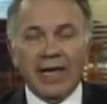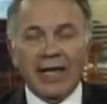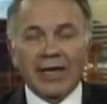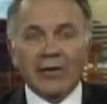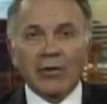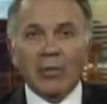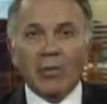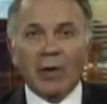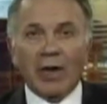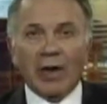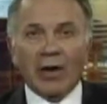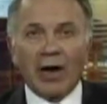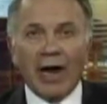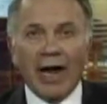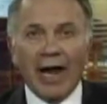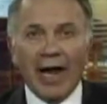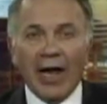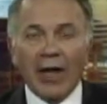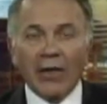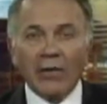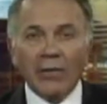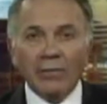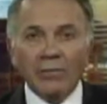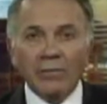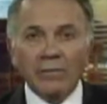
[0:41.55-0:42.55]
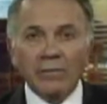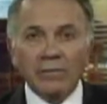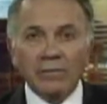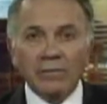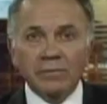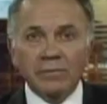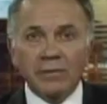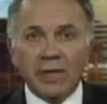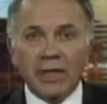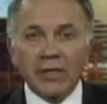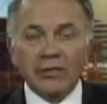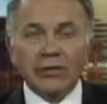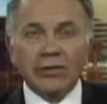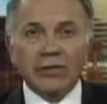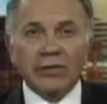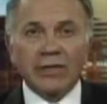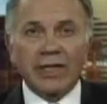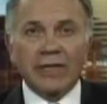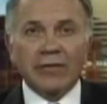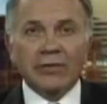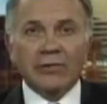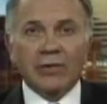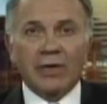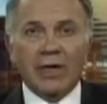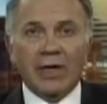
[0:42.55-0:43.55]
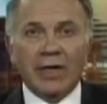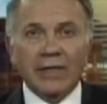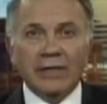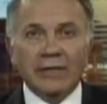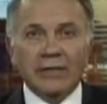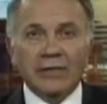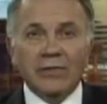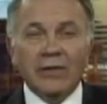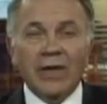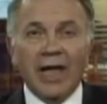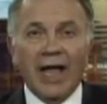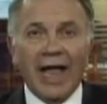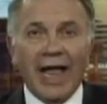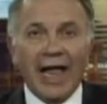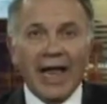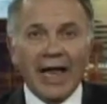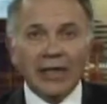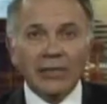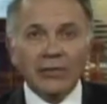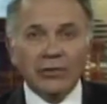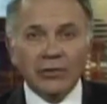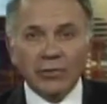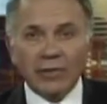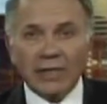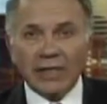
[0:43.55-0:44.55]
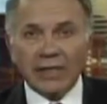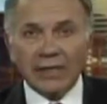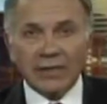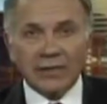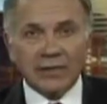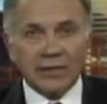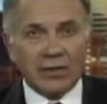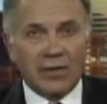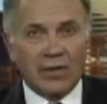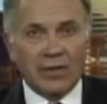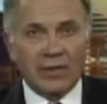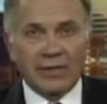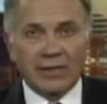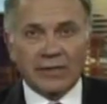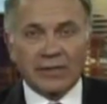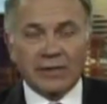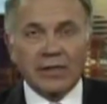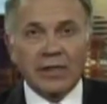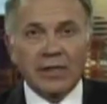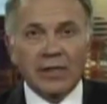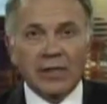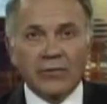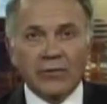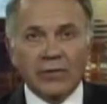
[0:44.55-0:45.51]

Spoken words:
and no matter how much they try to hang trinkets on this